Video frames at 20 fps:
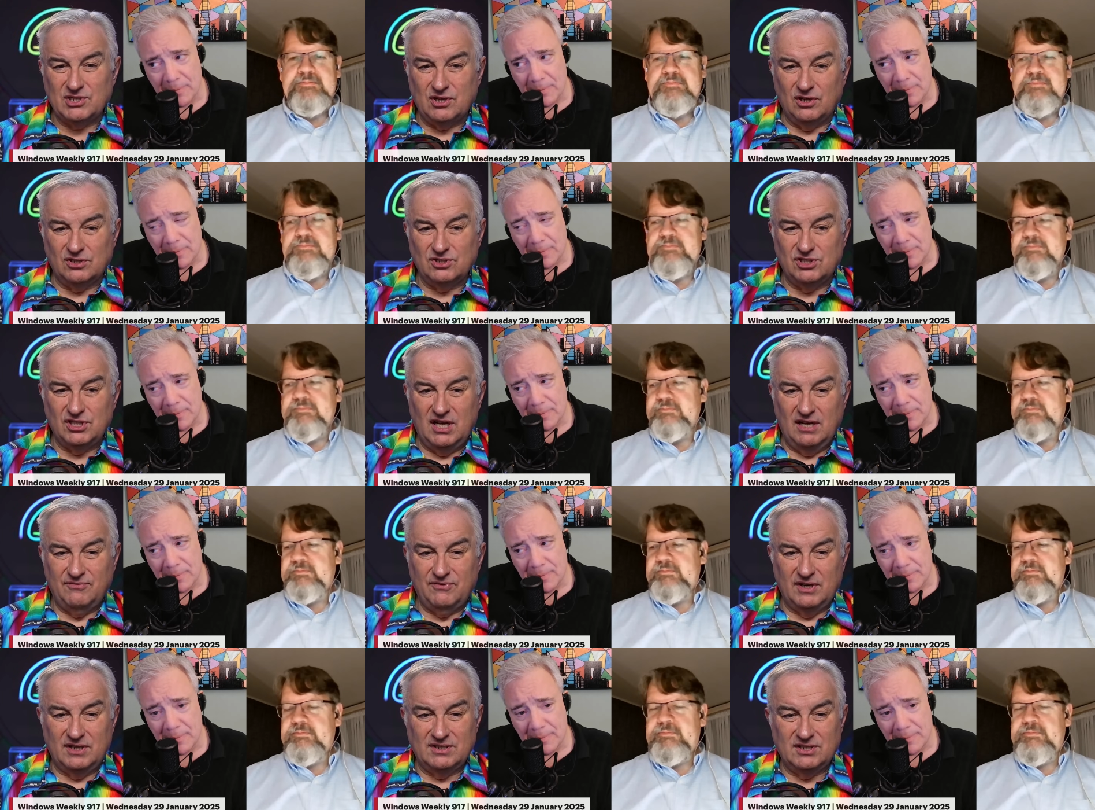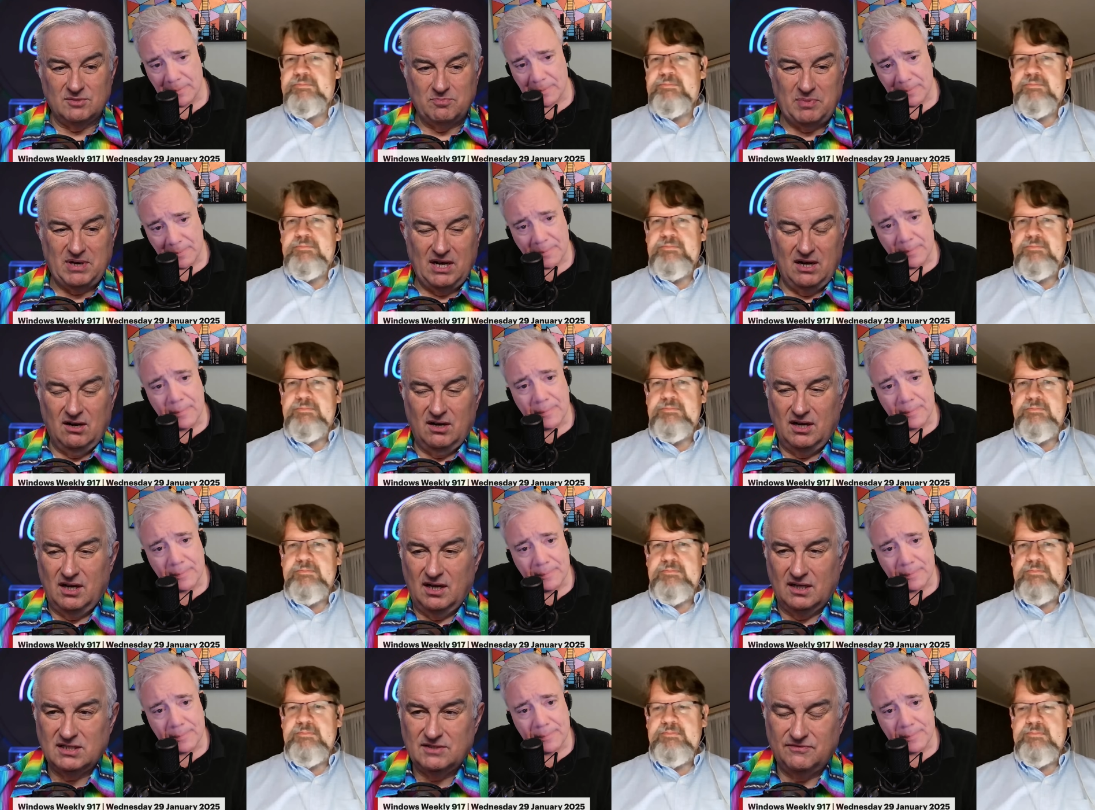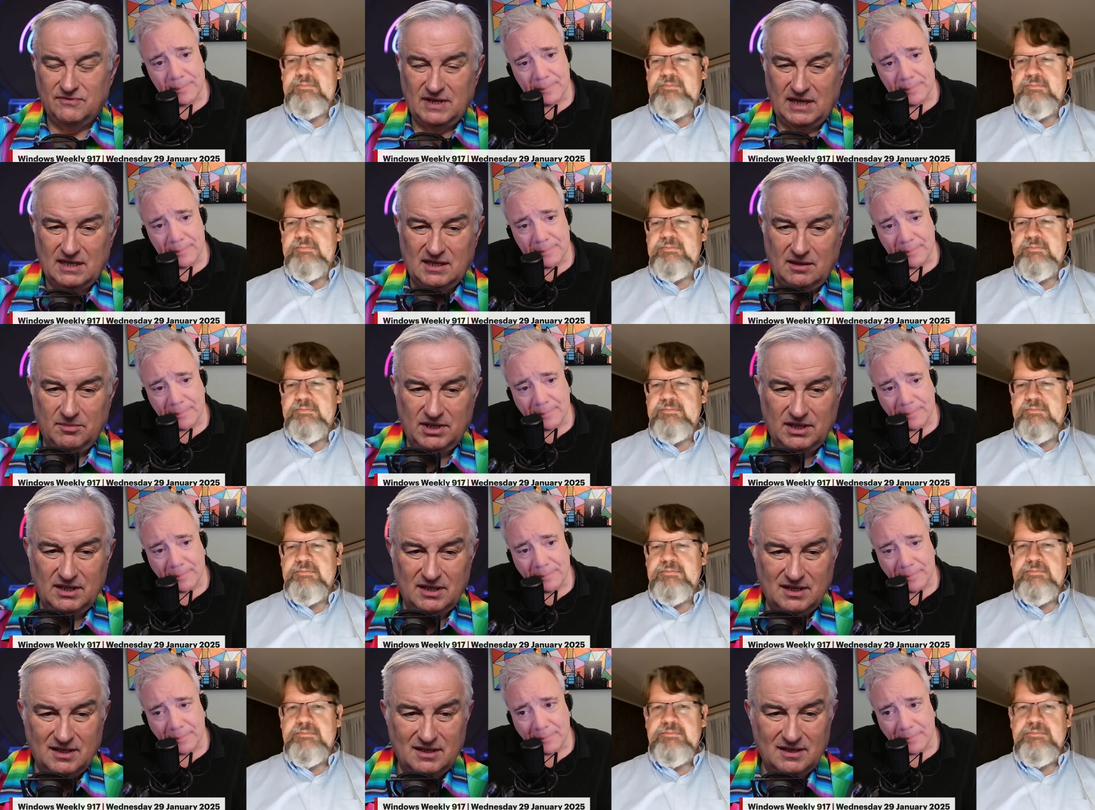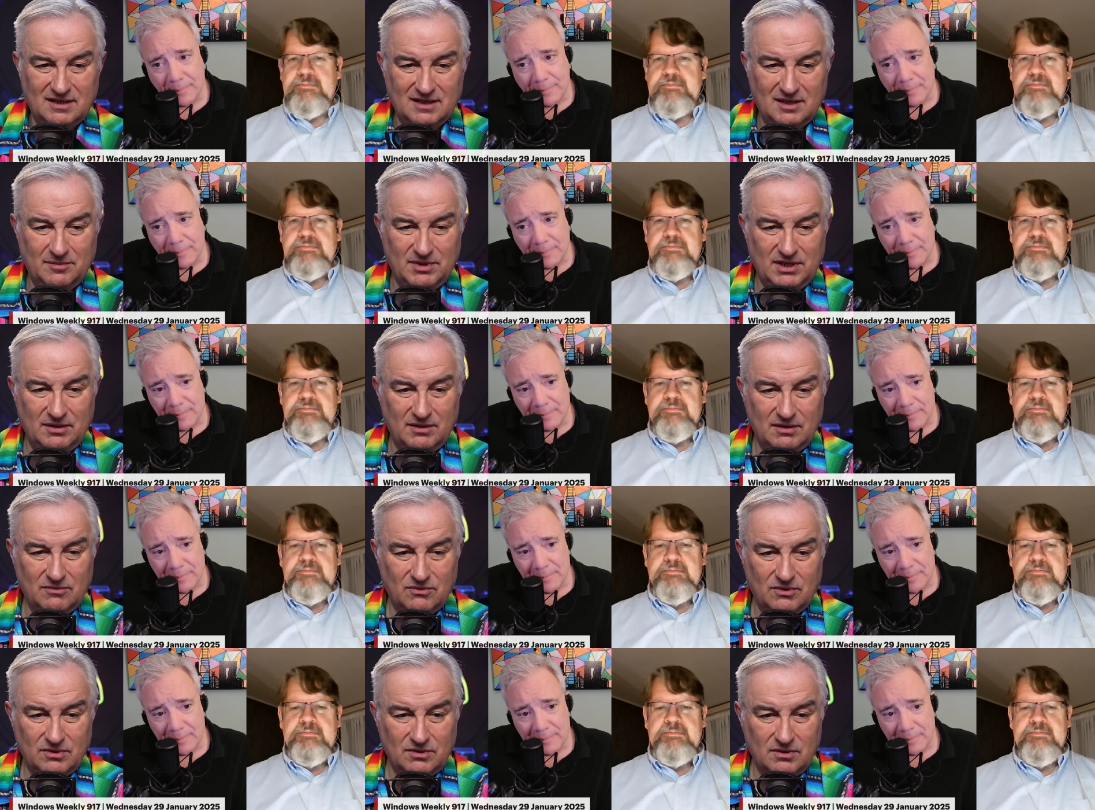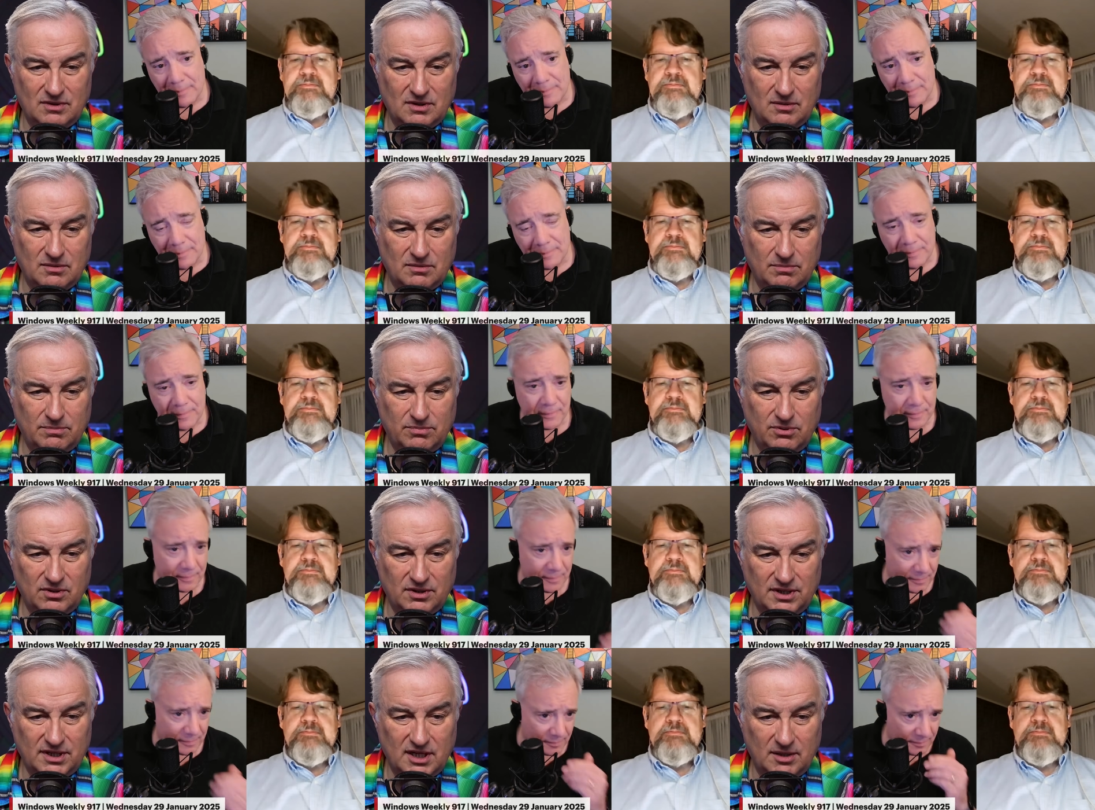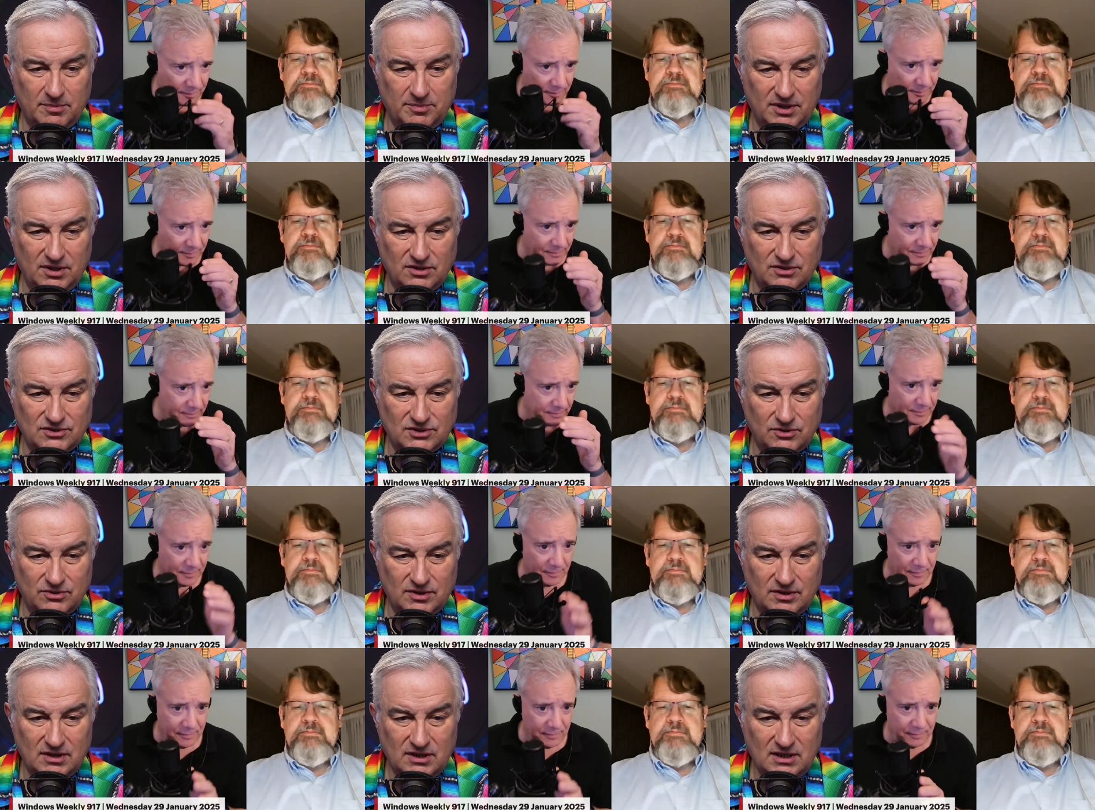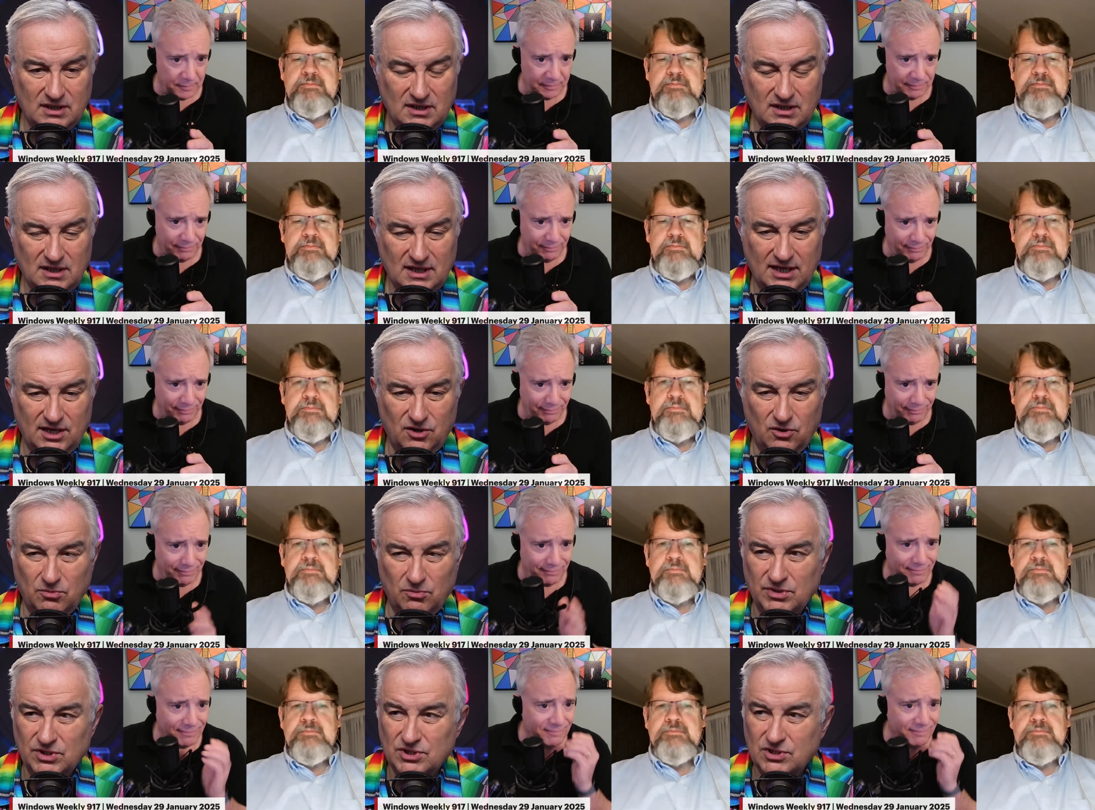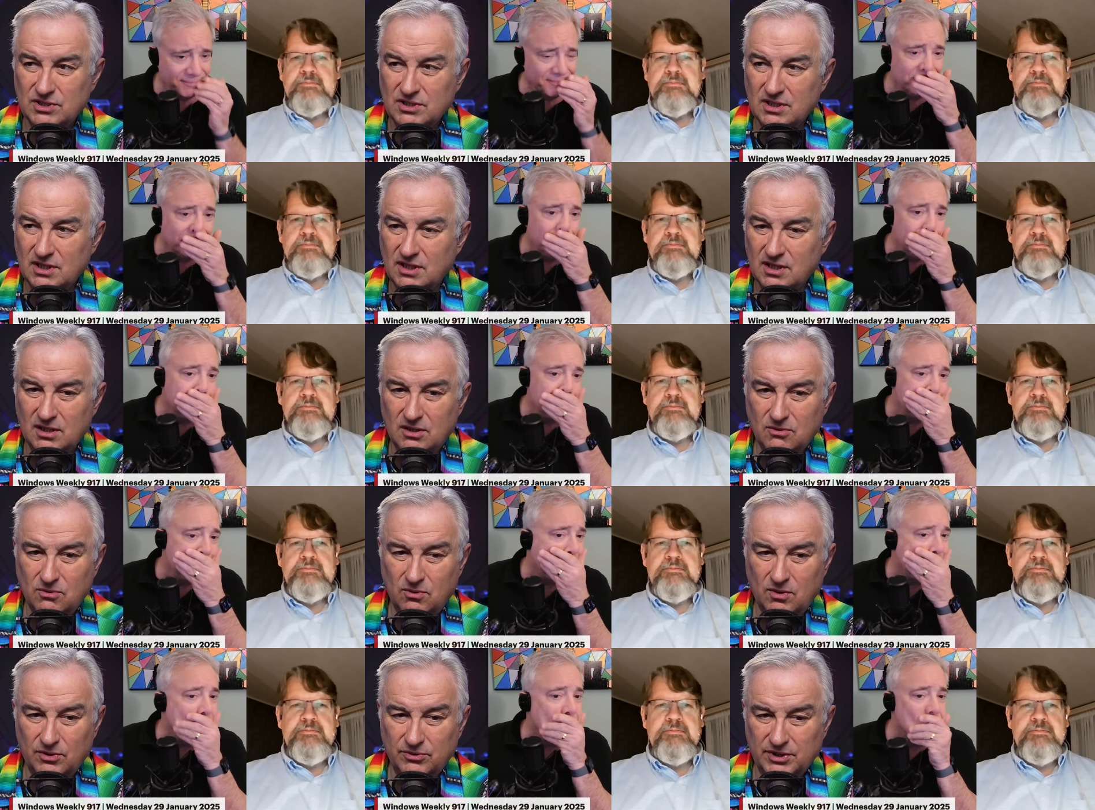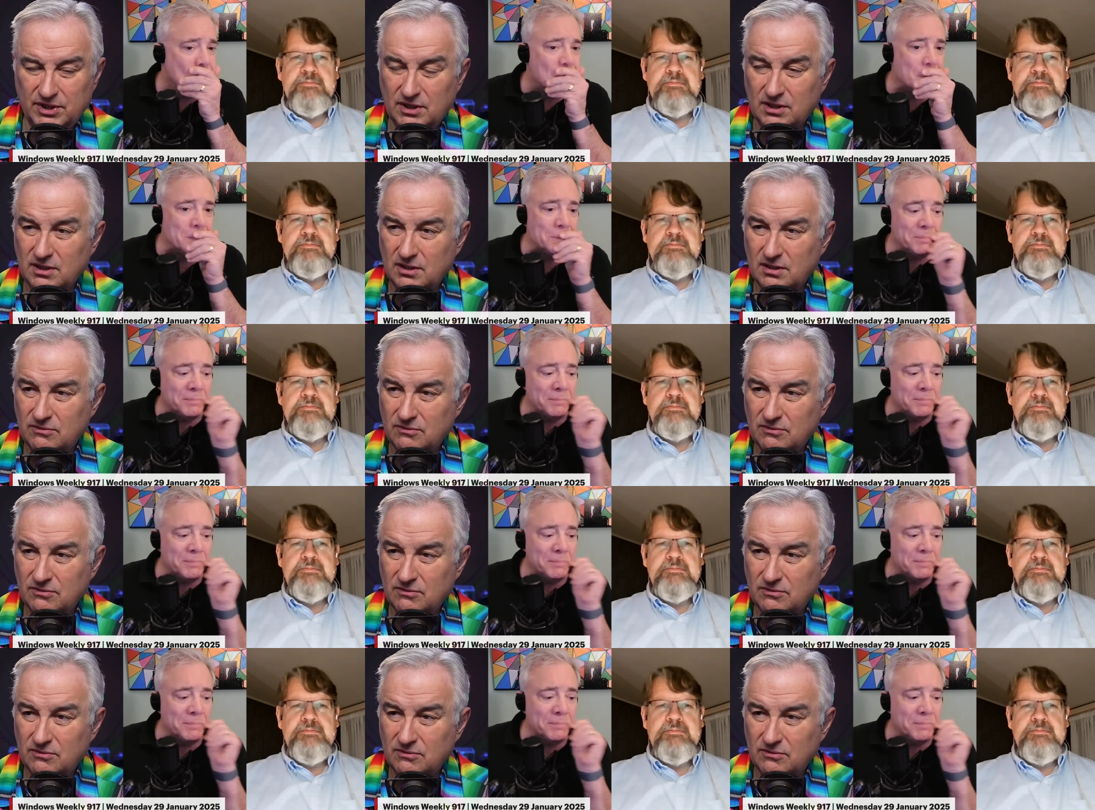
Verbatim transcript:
Speaker 1: called Jevons paradox. In fact, let me uh, let me uh, pull it up here so I don't misquote uh, it.